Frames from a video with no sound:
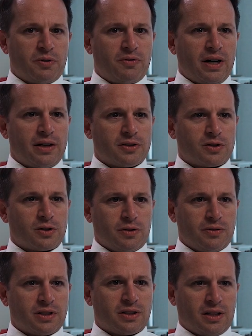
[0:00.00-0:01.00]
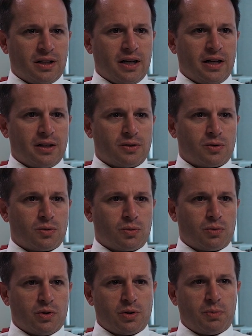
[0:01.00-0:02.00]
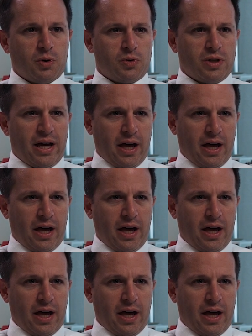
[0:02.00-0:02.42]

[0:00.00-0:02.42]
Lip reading: provide a service to clients. We're supposed to